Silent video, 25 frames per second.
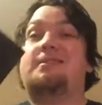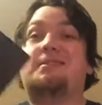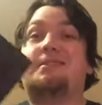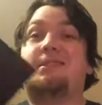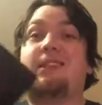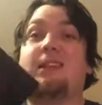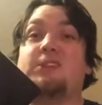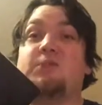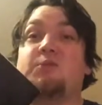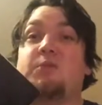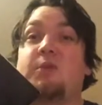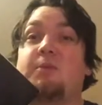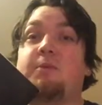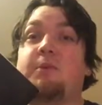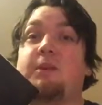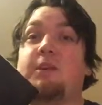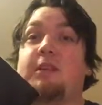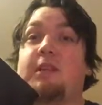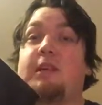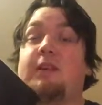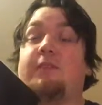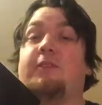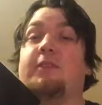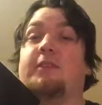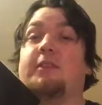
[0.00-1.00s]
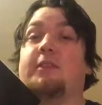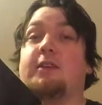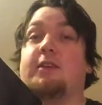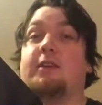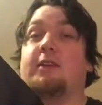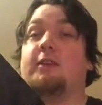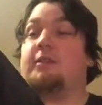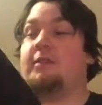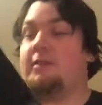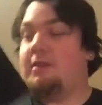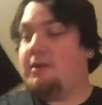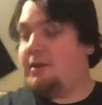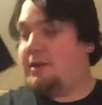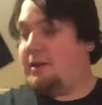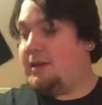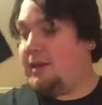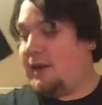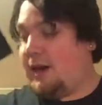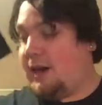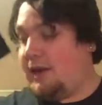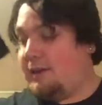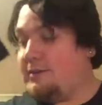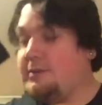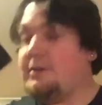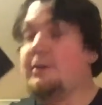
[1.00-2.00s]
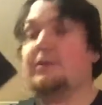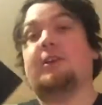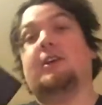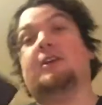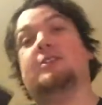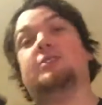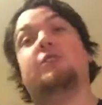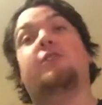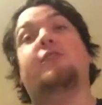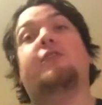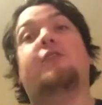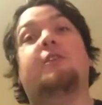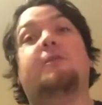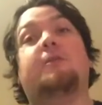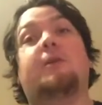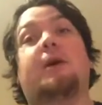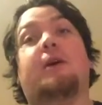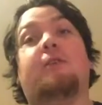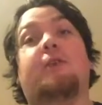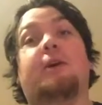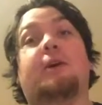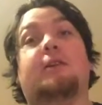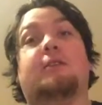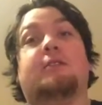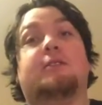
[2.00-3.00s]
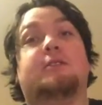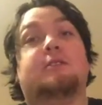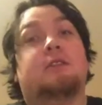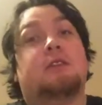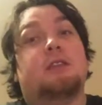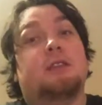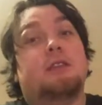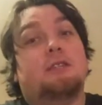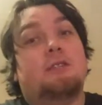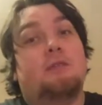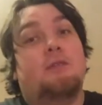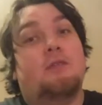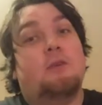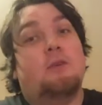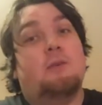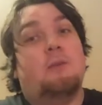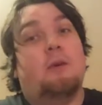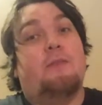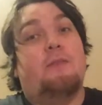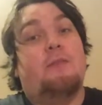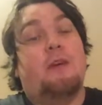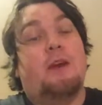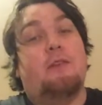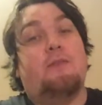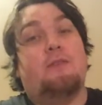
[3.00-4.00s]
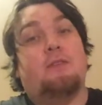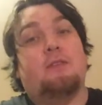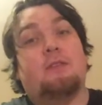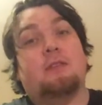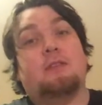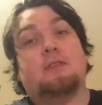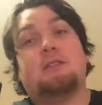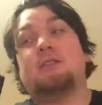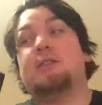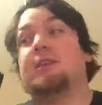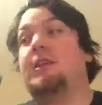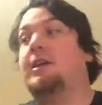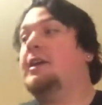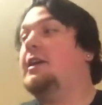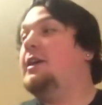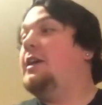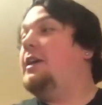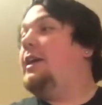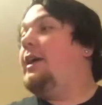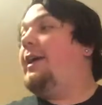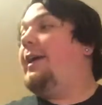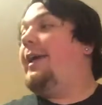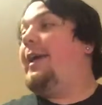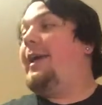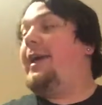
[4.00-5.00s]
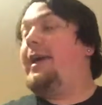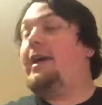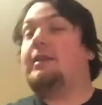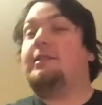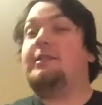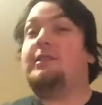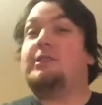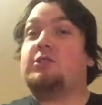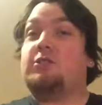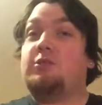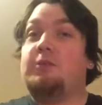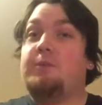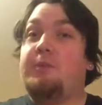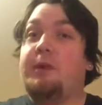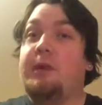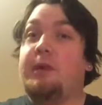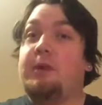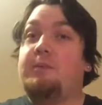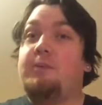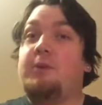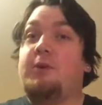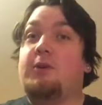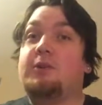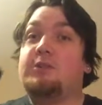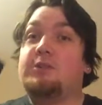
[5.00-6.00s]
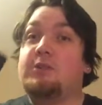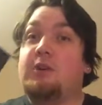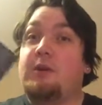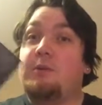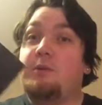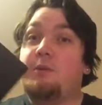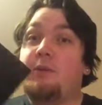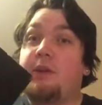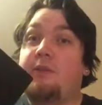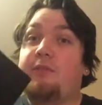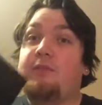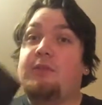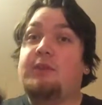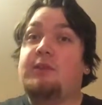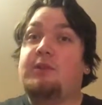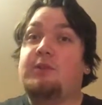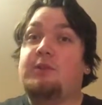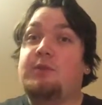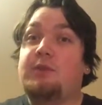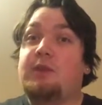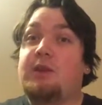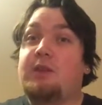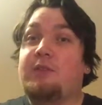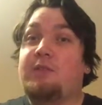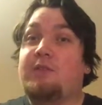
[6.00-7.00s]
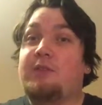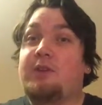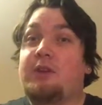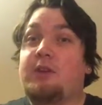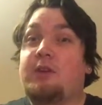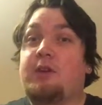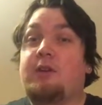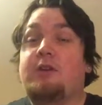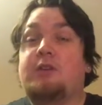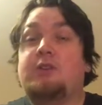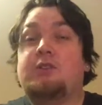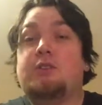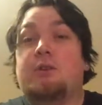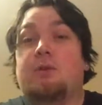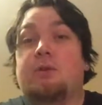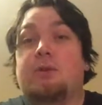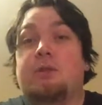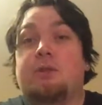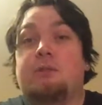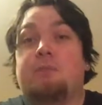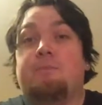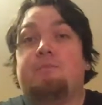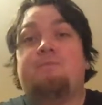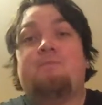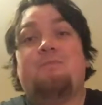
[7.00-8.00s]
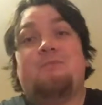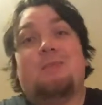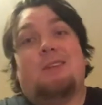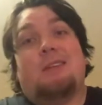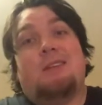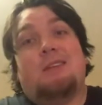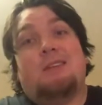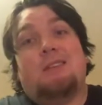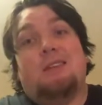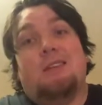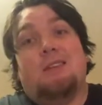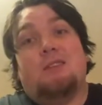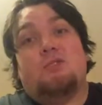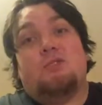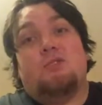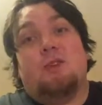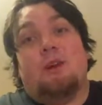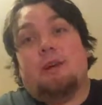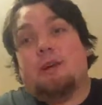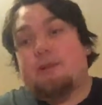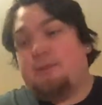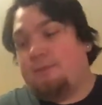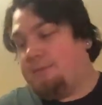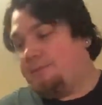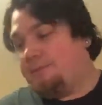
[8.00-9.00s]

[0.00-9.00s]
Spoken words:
That's where I'm going to leave it though. So those are a few of my records, at least a few of my favorites, and there's still plenty more, so I will definitely do another video showing them down the track.